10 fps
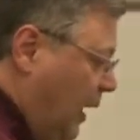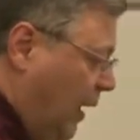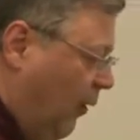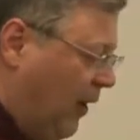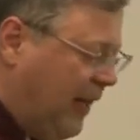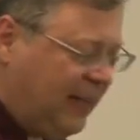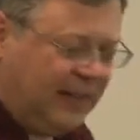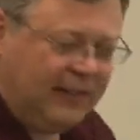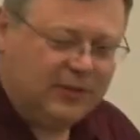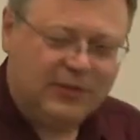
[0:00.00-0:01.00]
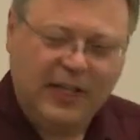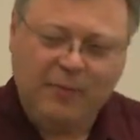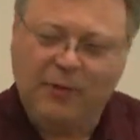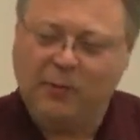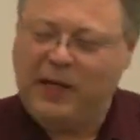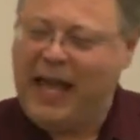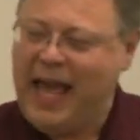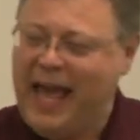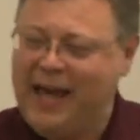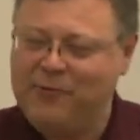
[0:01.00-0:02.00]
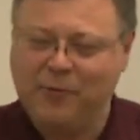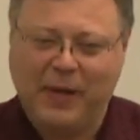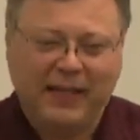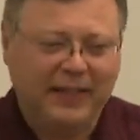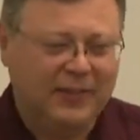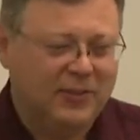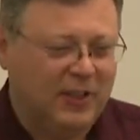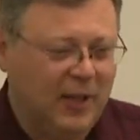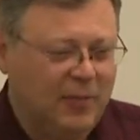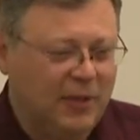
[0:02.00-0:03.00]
Already in this table we have many syllabic